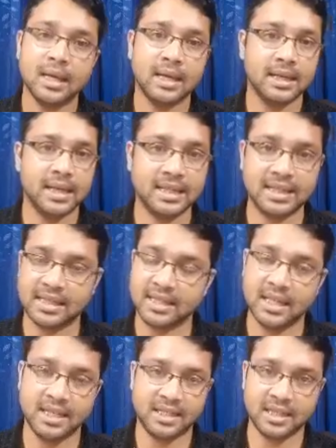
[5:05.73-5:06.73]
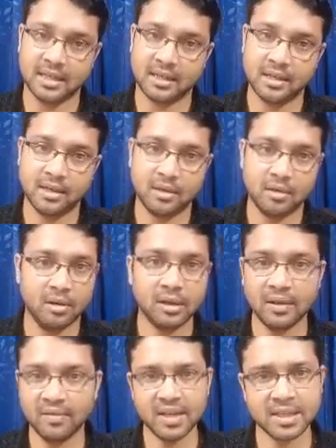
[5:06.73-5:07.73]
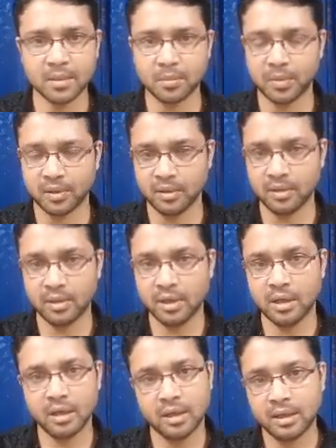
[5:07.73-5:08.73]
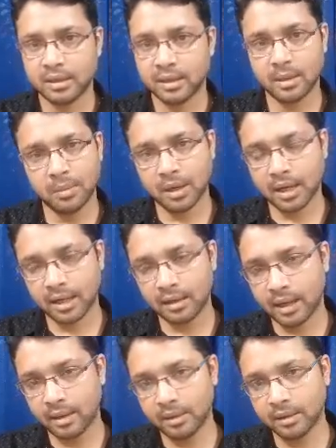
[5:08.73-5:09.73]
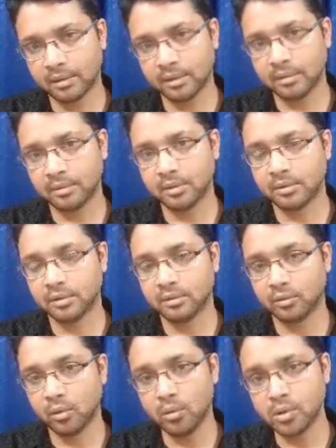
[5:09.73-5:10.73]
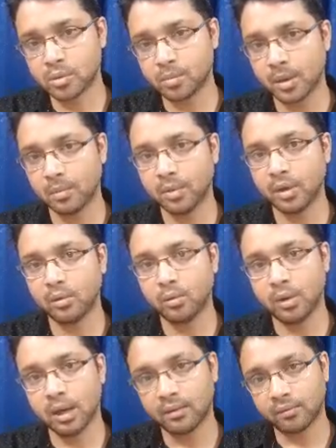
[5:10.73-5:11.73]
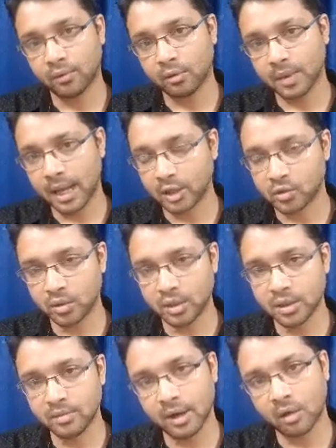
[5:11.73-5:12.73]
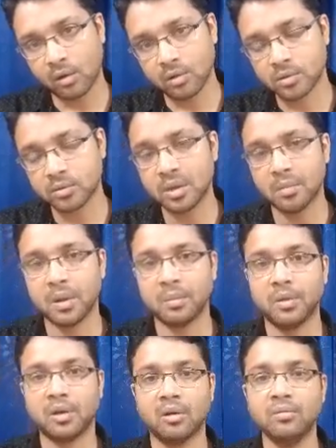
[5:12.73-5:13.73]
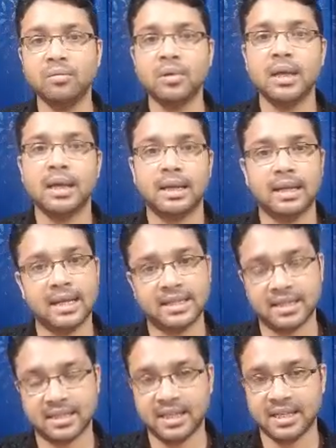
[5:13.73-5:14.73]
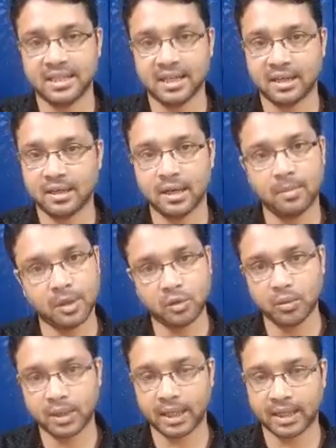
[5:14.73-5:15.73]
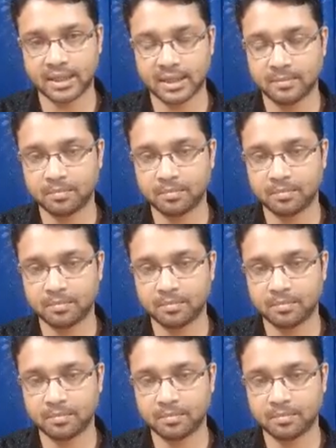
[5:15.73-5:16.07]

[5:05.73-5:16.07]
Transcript: legislature. Okay, very simple. Those member who are from executive are also the member of legislature. Number two character.